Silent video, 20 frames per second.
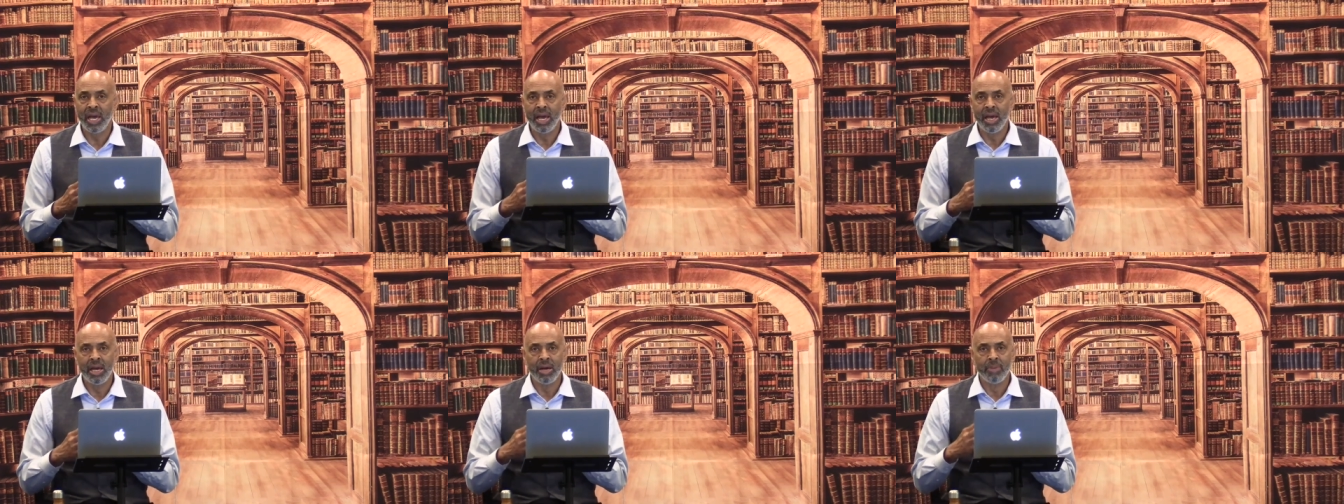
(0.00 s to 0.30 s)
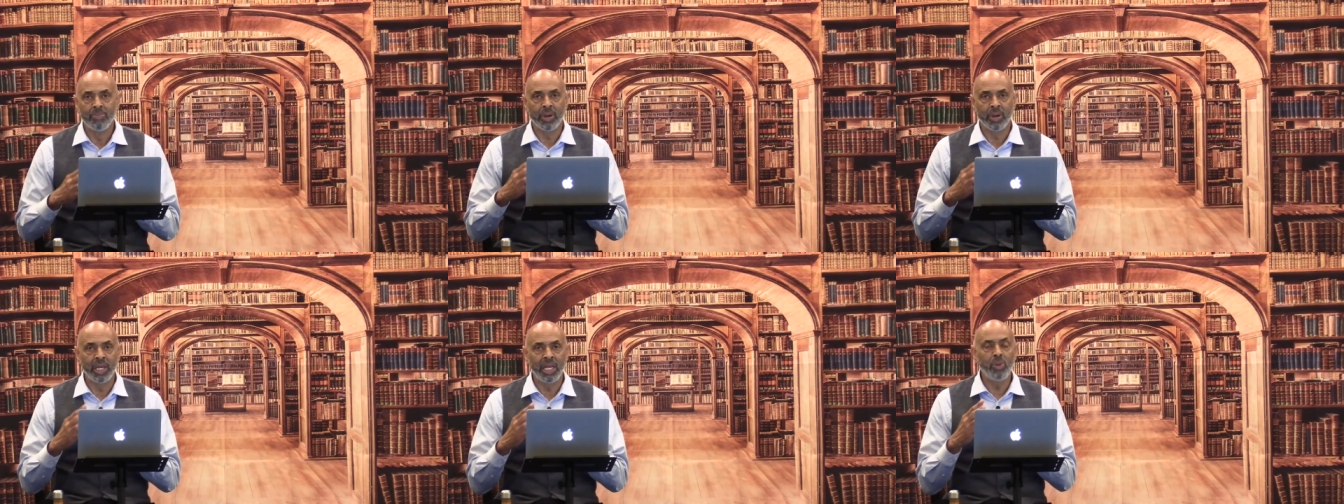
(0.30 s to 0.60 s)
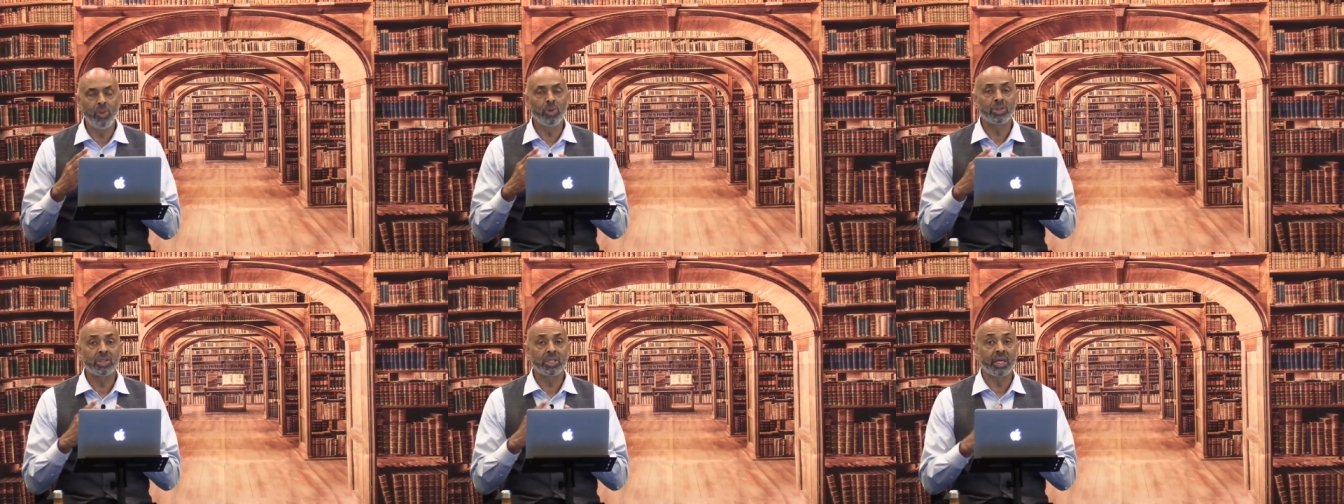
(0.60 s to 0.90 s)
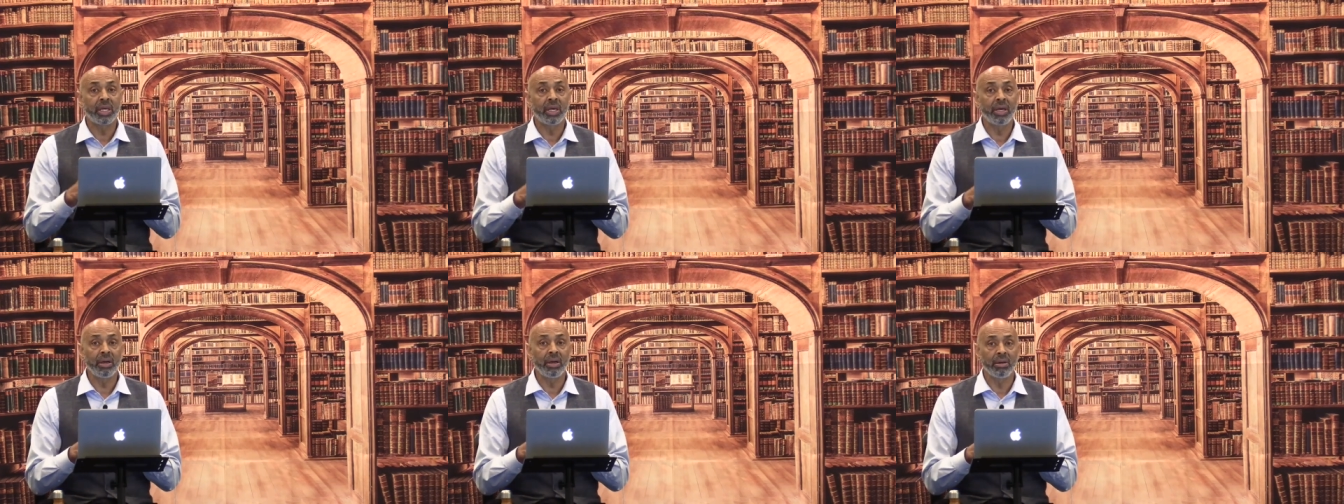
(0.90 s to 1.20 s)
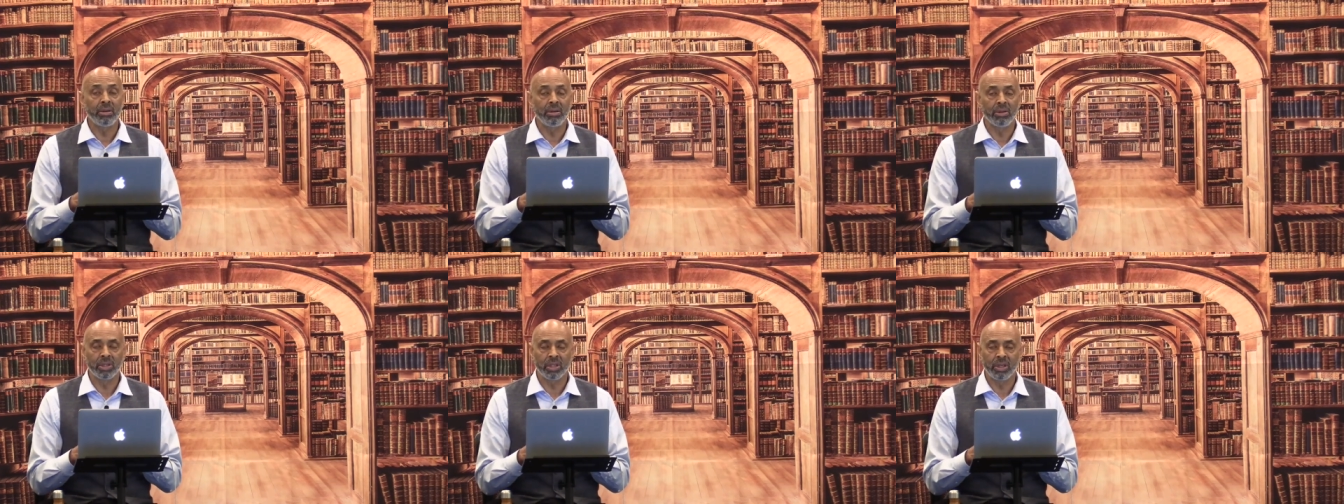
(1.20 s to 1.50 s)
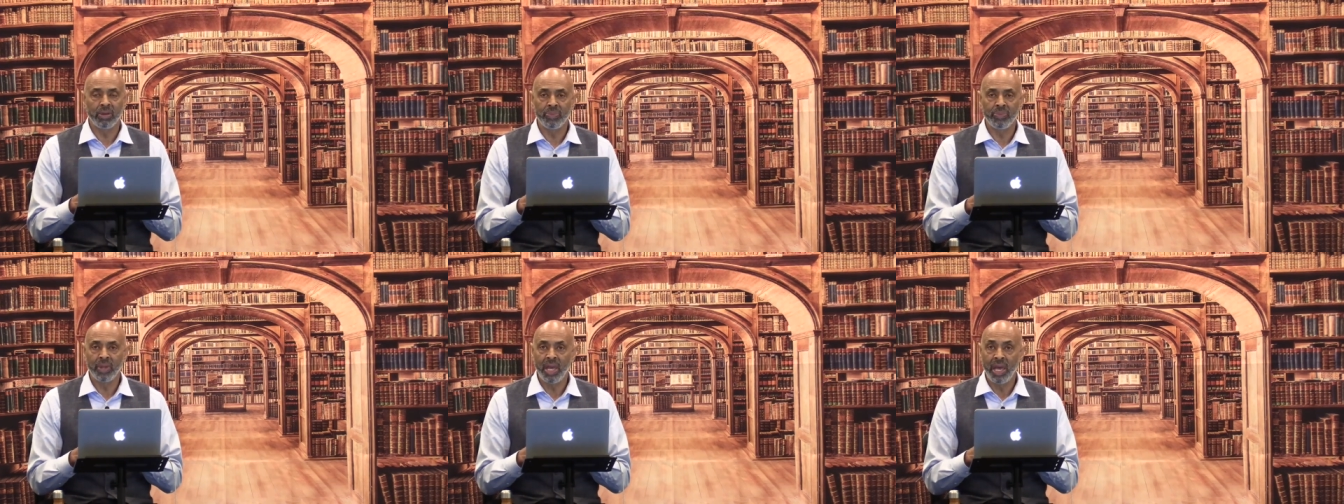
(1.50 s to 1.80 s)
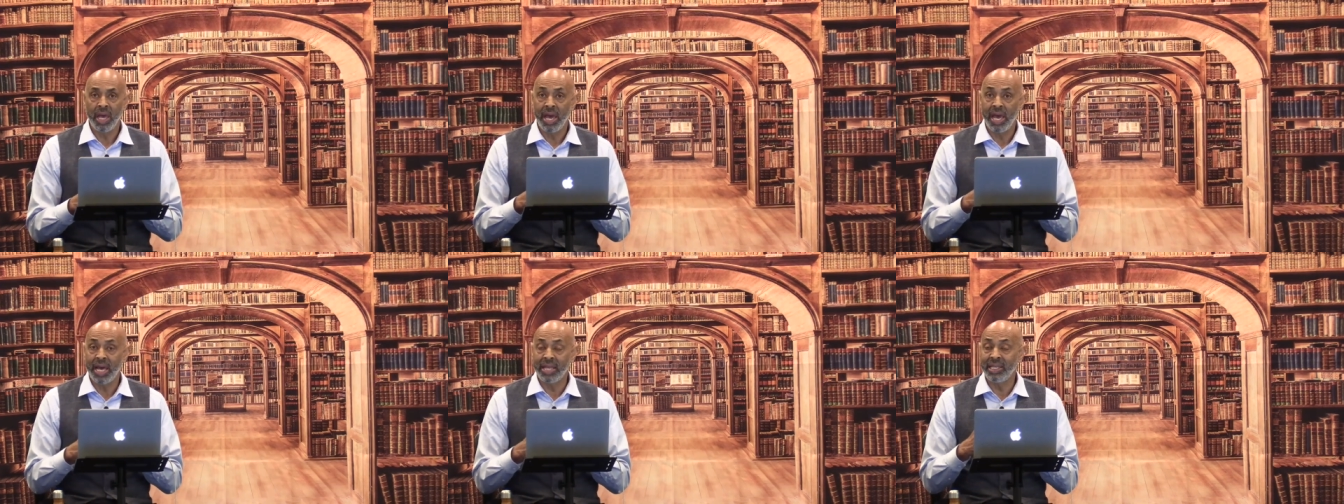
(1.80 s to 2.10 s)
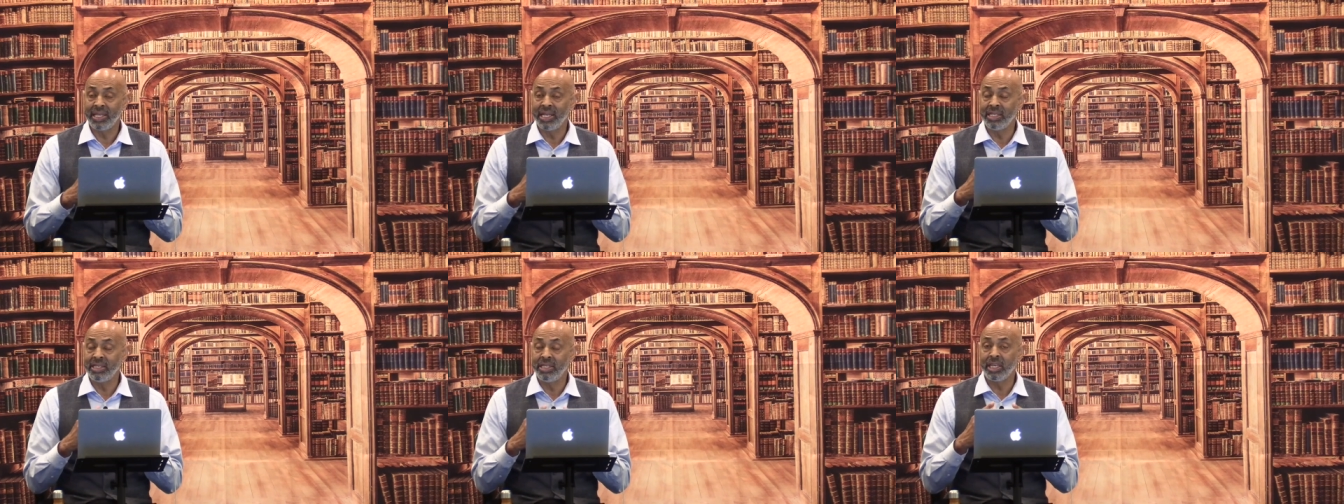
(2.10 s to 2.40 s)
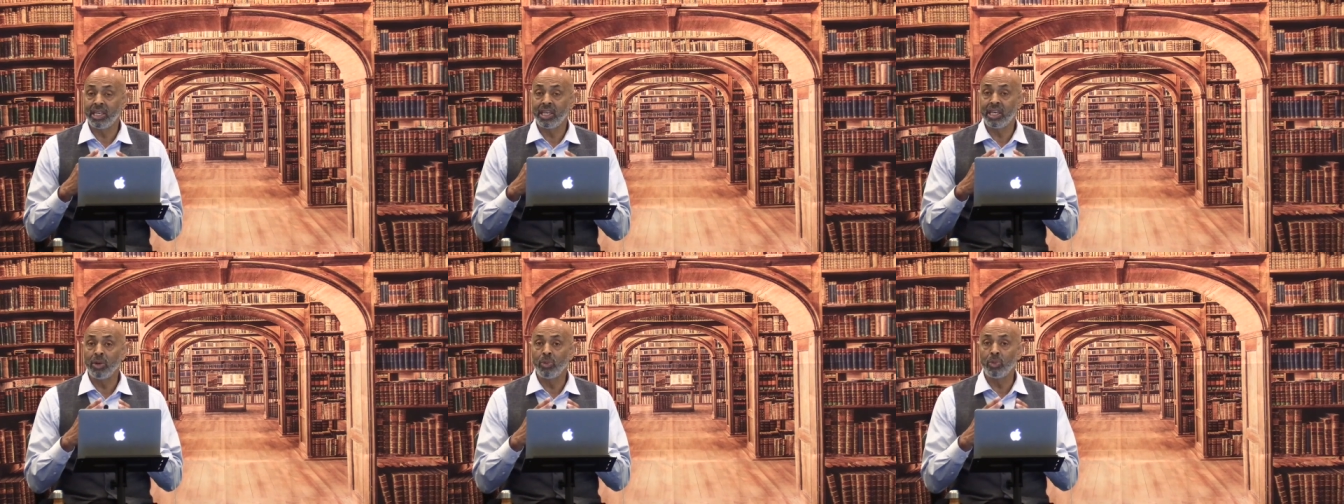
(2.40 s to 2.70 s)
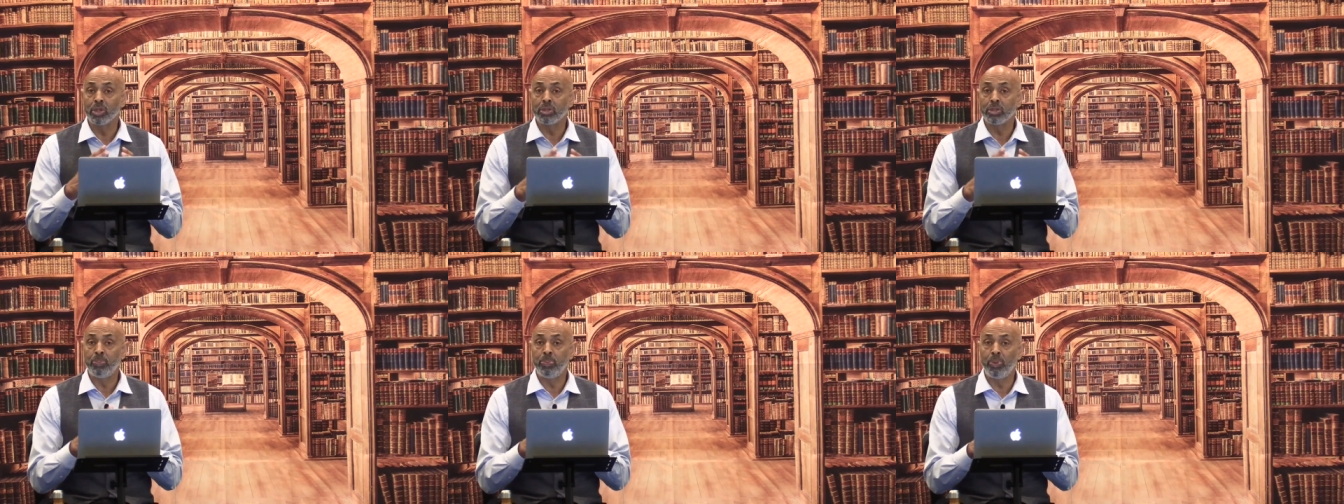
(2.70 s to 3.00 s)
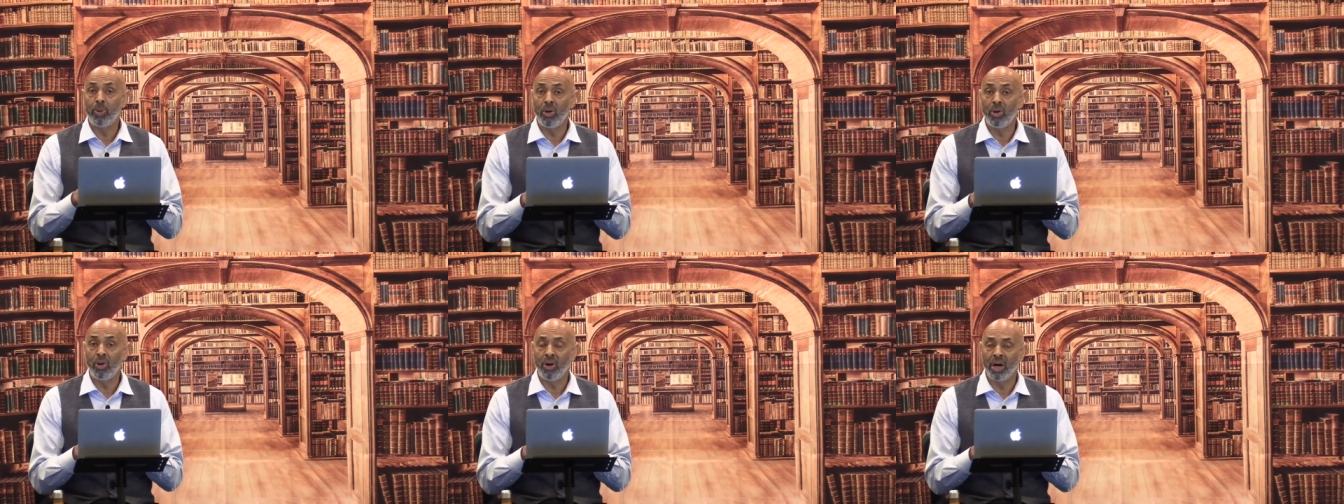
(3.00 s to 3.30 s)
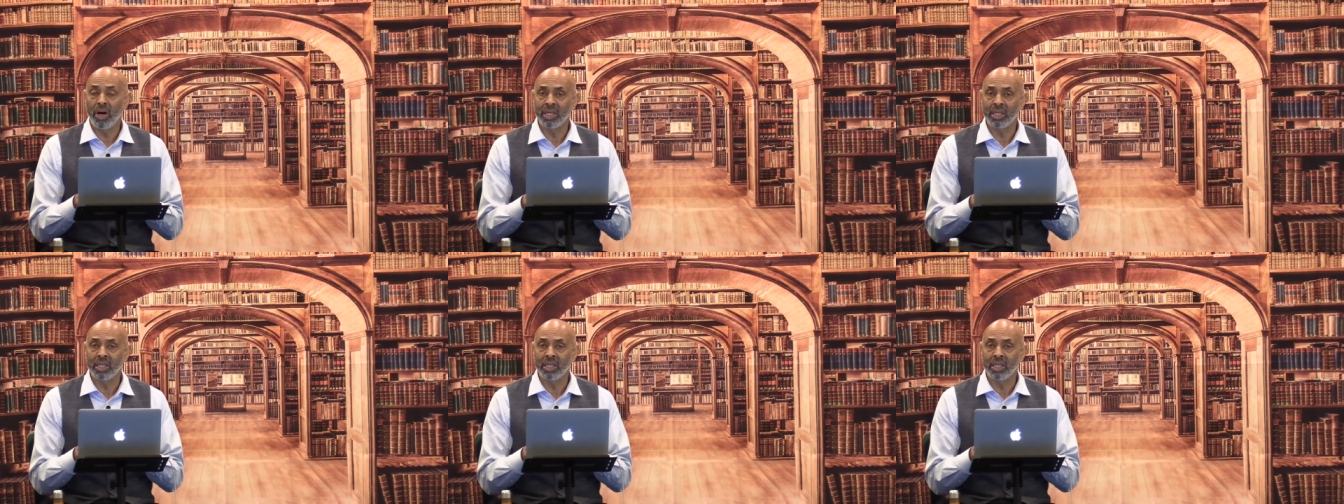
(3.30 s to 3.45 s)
But he was killed, and then Ezekiel was born.